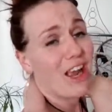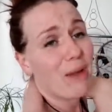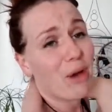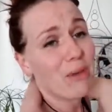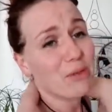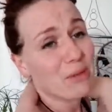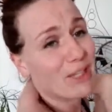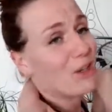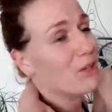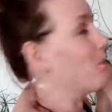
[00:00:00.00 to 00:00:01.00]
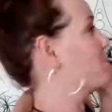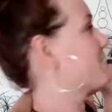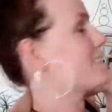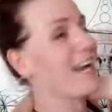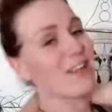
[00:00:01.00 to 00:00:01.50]
I bribed her with a lollipop to
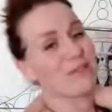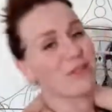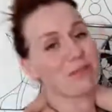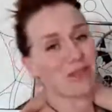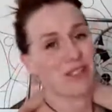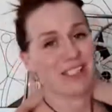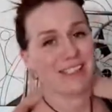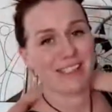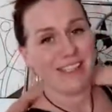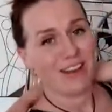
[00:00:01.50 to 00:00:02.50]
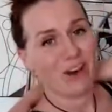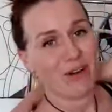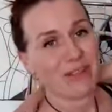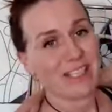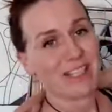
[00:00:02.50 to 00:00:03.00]
stay out of the room, but she's
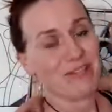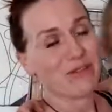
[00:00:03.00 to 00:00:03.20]
obviously eating